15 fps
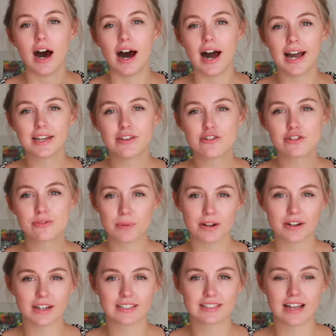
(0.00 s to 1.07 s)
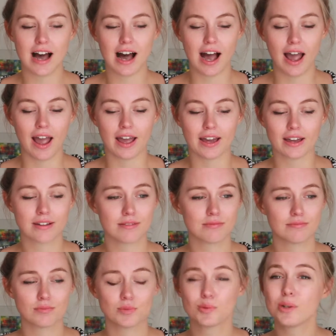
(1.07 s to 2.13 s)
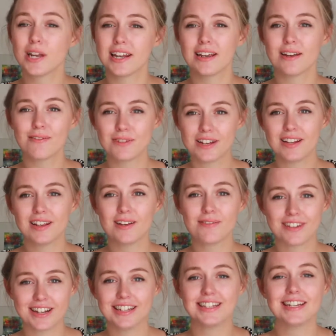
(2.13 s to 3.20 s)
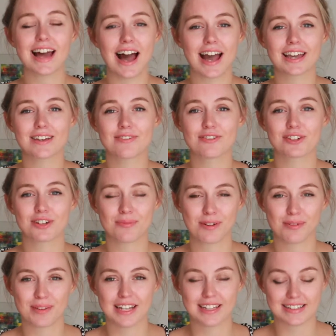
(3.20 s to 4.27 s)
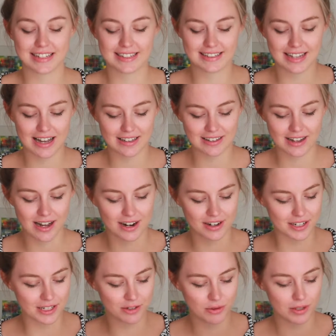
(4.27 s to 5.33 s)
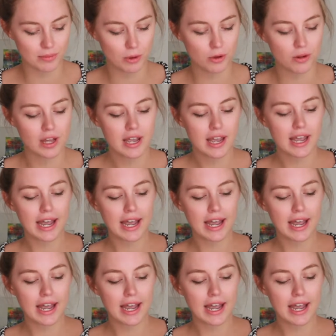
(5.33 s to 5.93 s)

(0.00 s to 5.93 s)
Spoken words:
I use products that I really like for the moment and that are incredible.